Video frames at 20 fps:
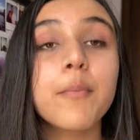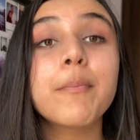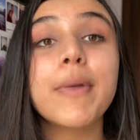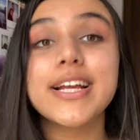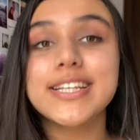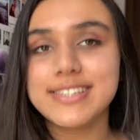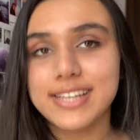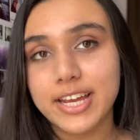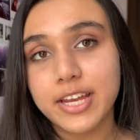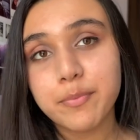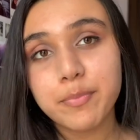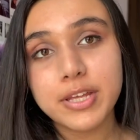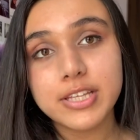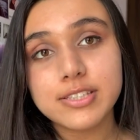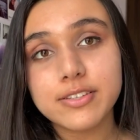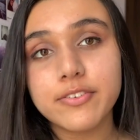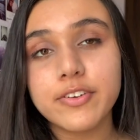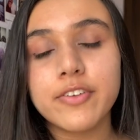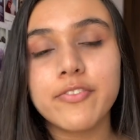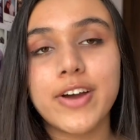My second
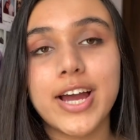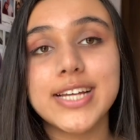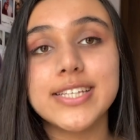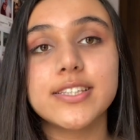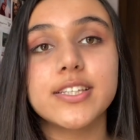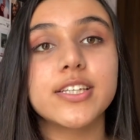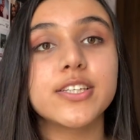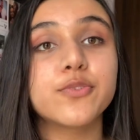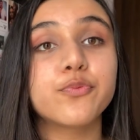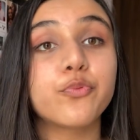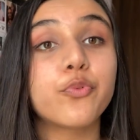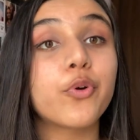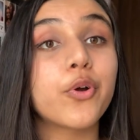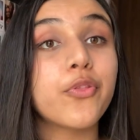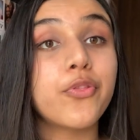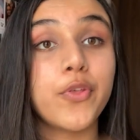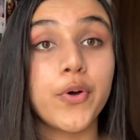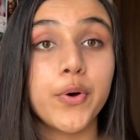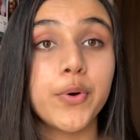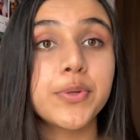piece of advice is
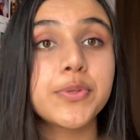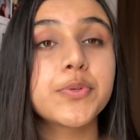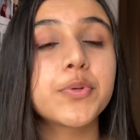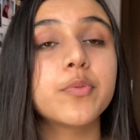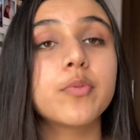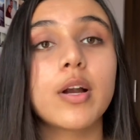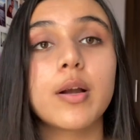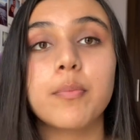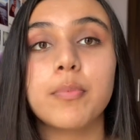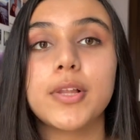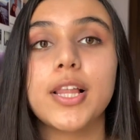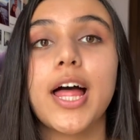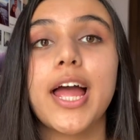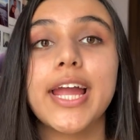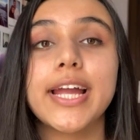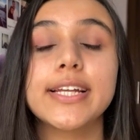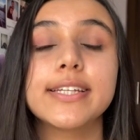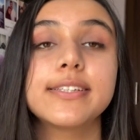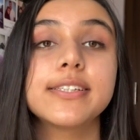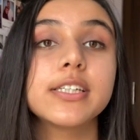for those who are
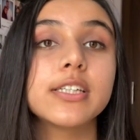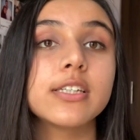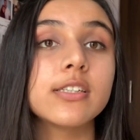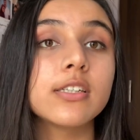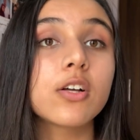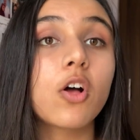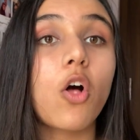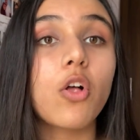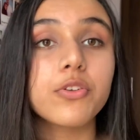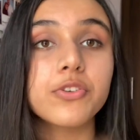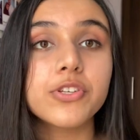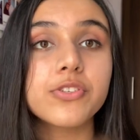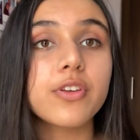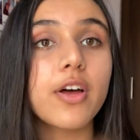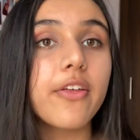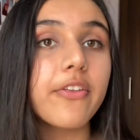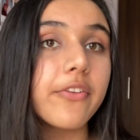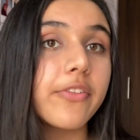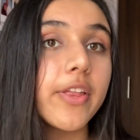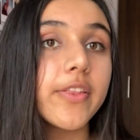applying to colleges
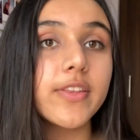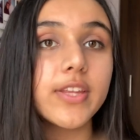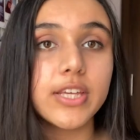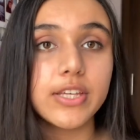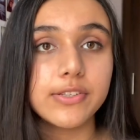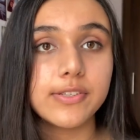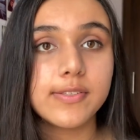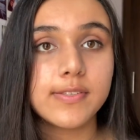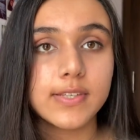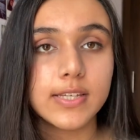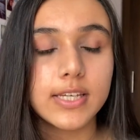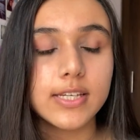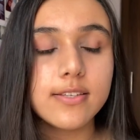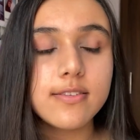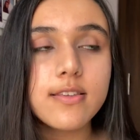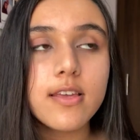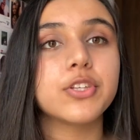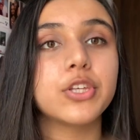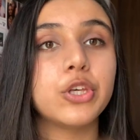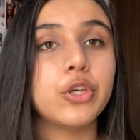other than the
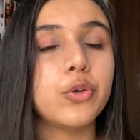UCs.